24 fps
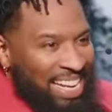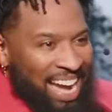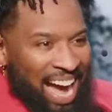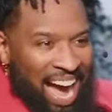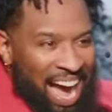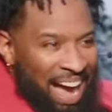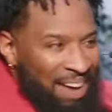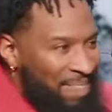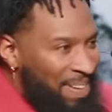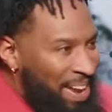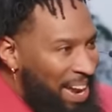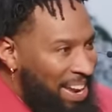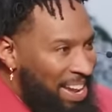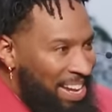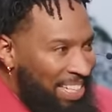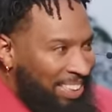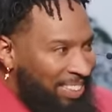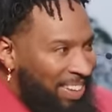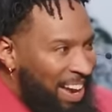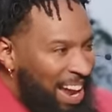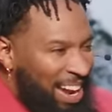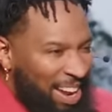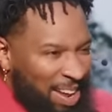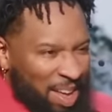I'll be in there
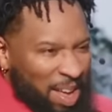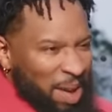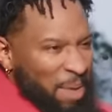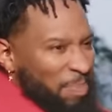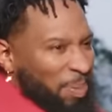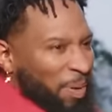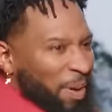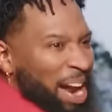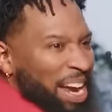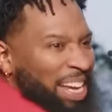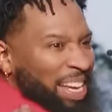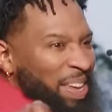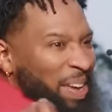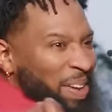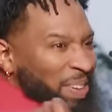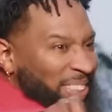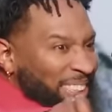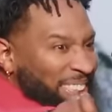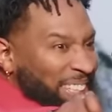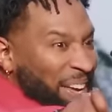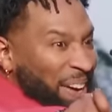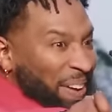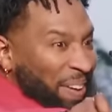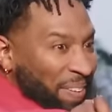trying to break
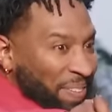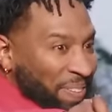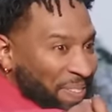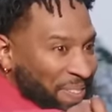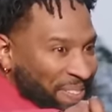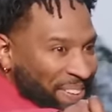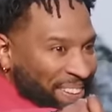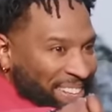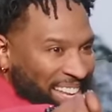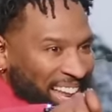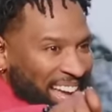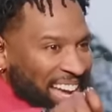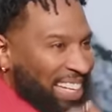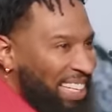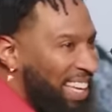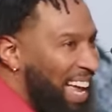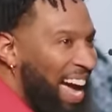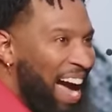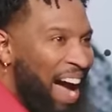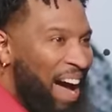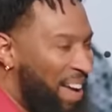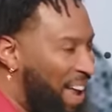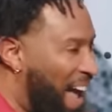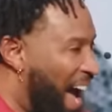yourself. Like, nah,
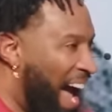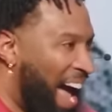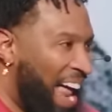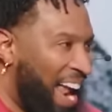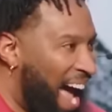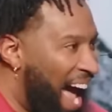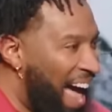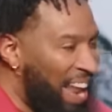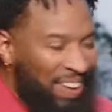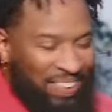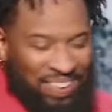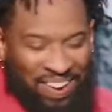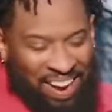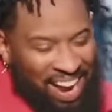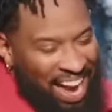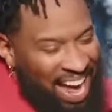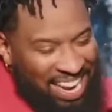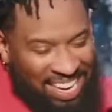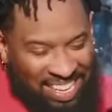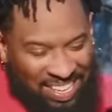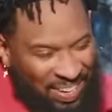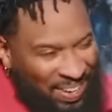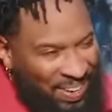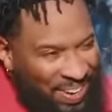I, I don't know how
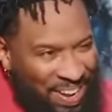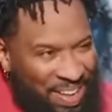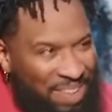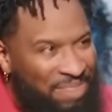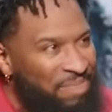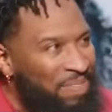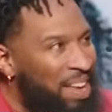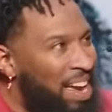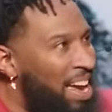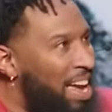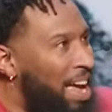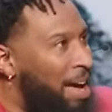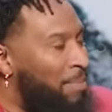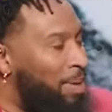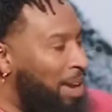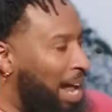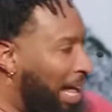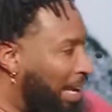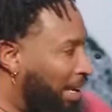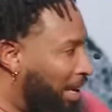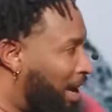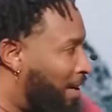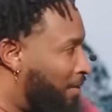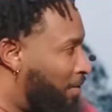to do it but
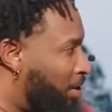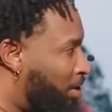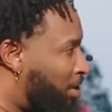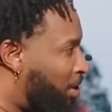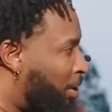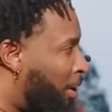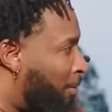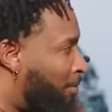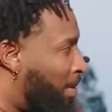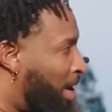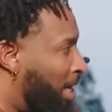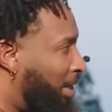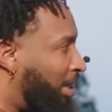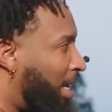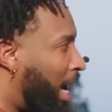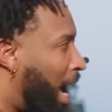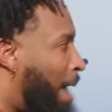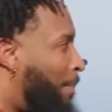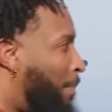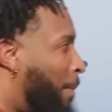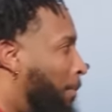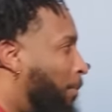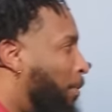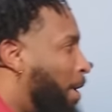I love you so much.
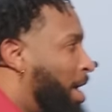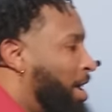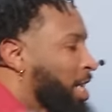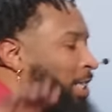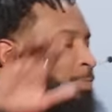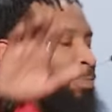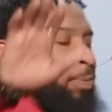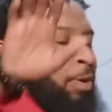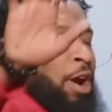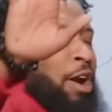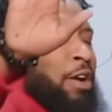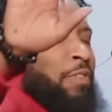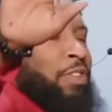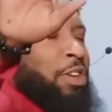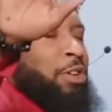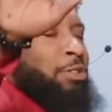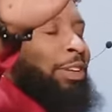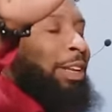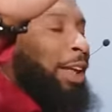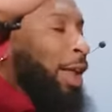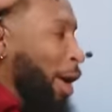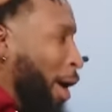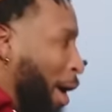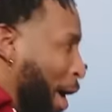I'm going to pray this prayer over you.
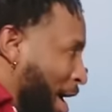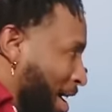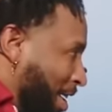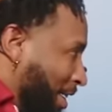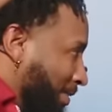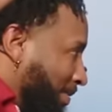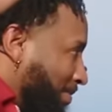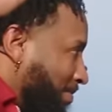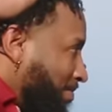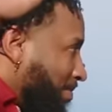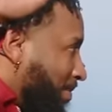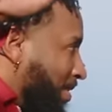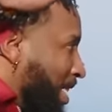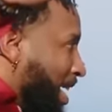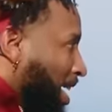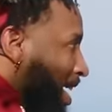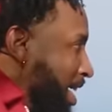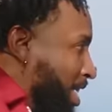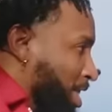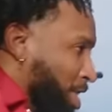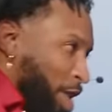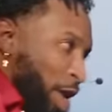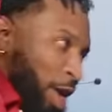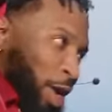Lord,
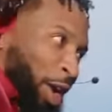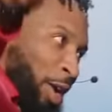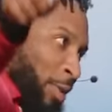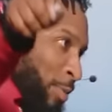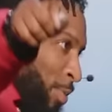your